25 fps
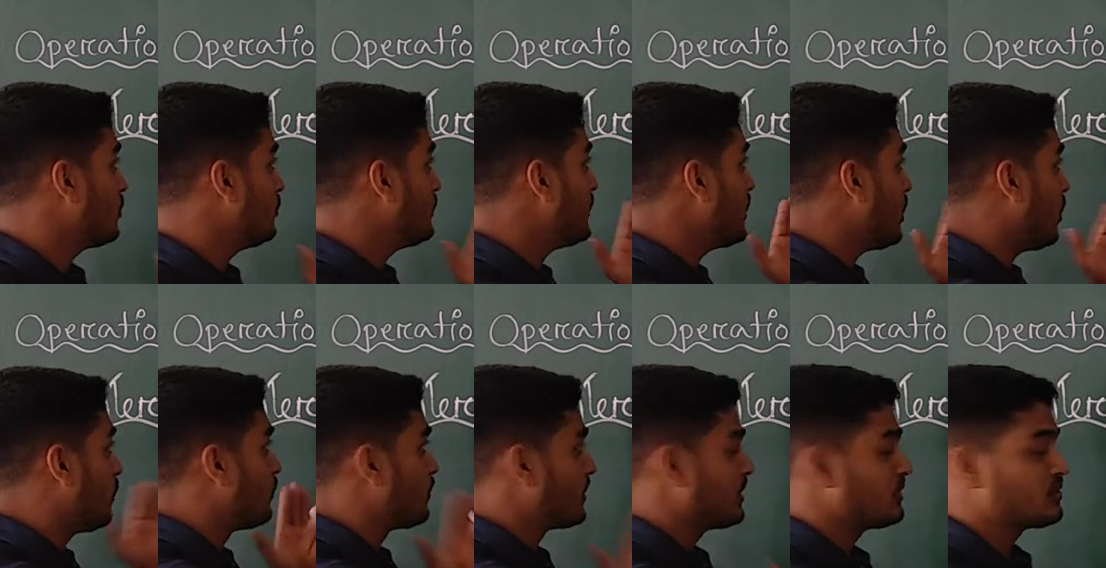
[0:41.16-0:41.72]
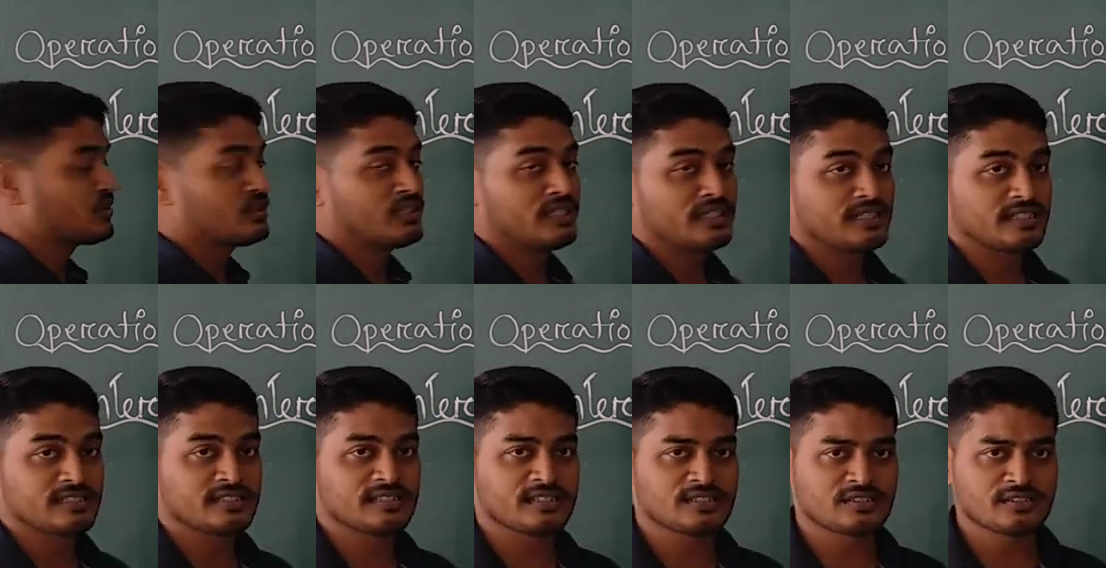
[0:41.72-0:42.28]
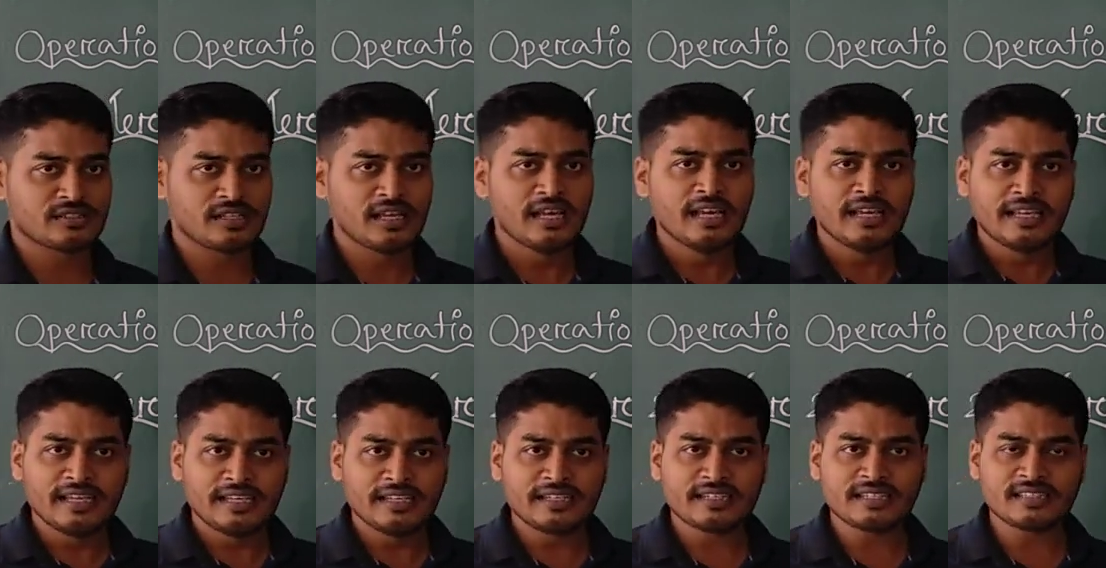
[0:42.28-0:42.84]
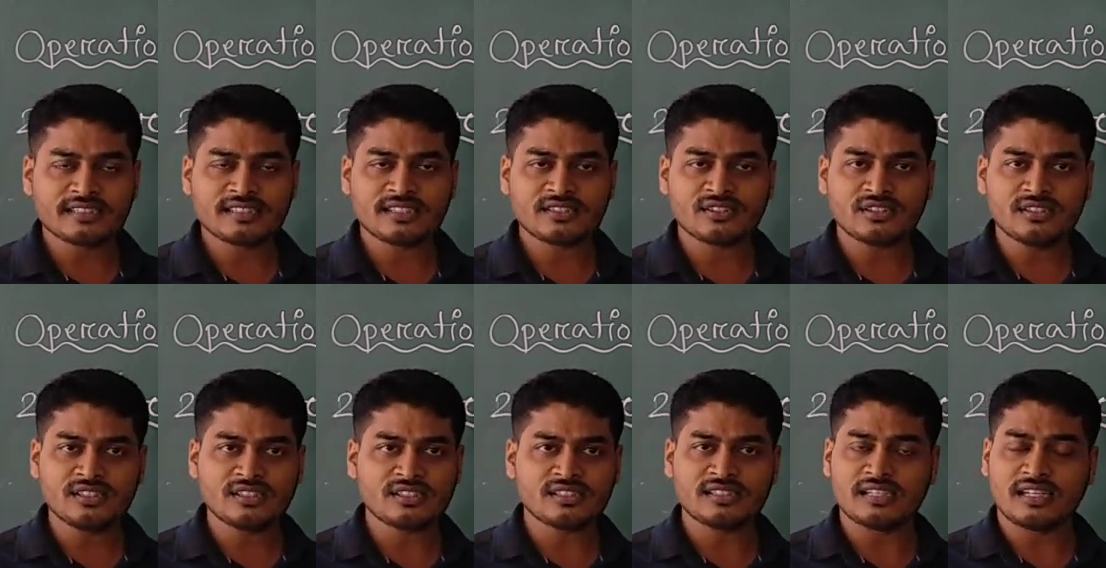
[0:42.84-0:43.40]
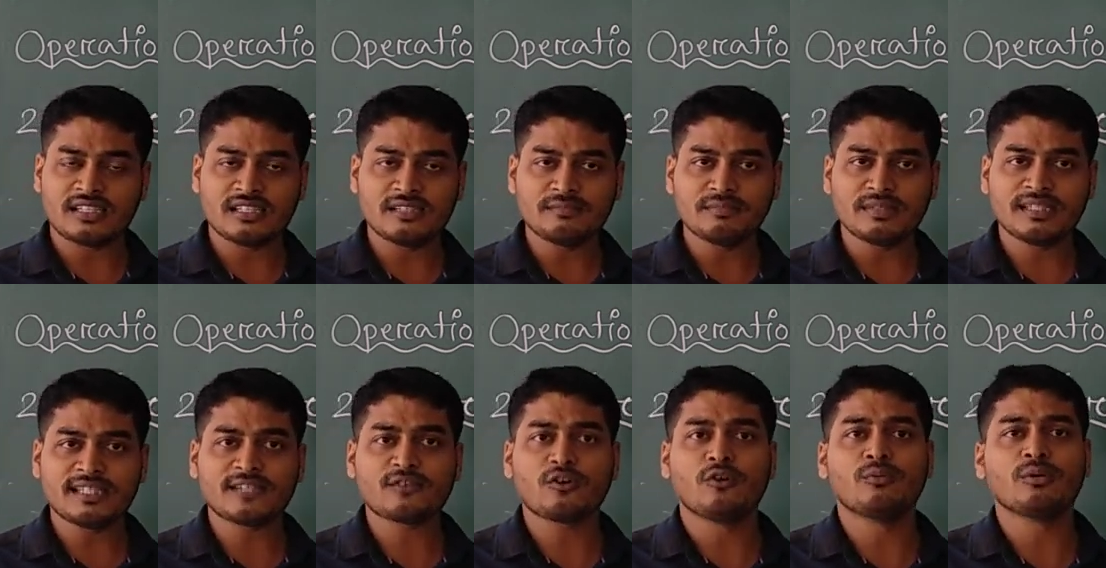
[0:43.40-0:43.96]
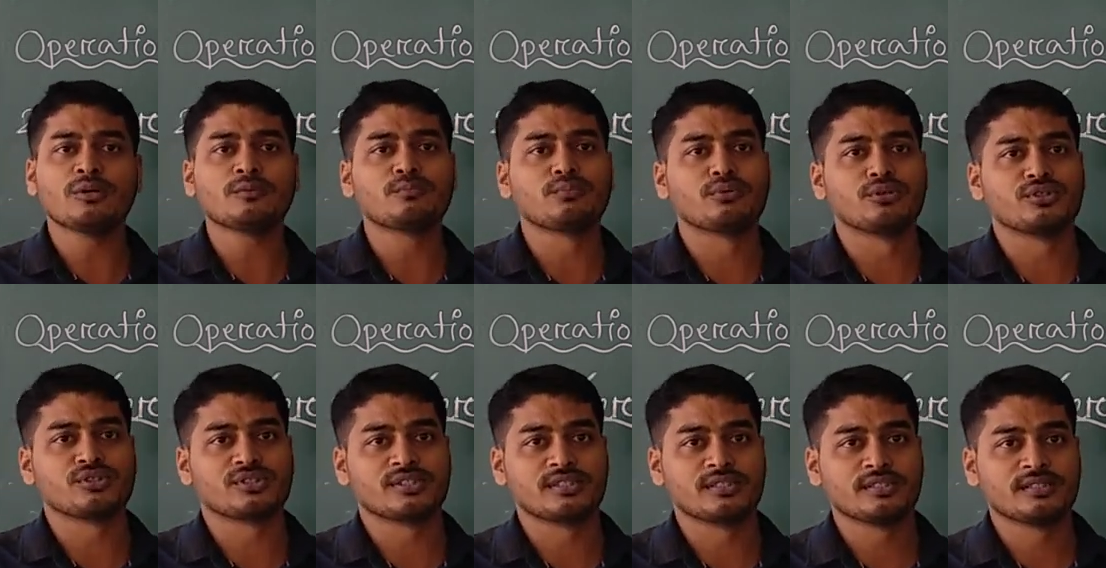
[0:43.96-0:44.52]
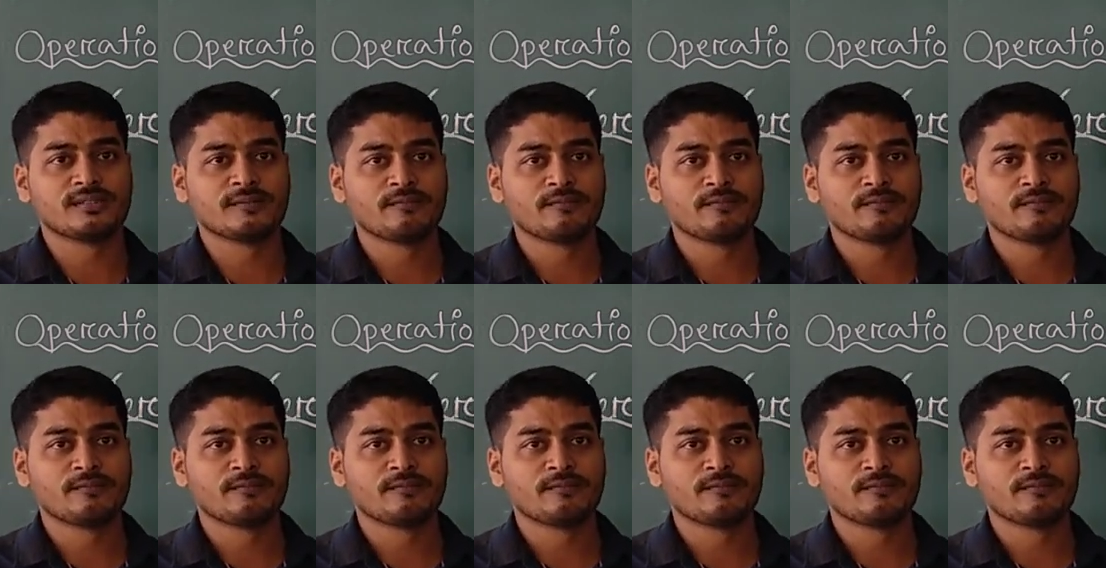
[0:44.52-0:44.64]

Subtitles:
be the operation intersection. Intersection is nothing but a common portion.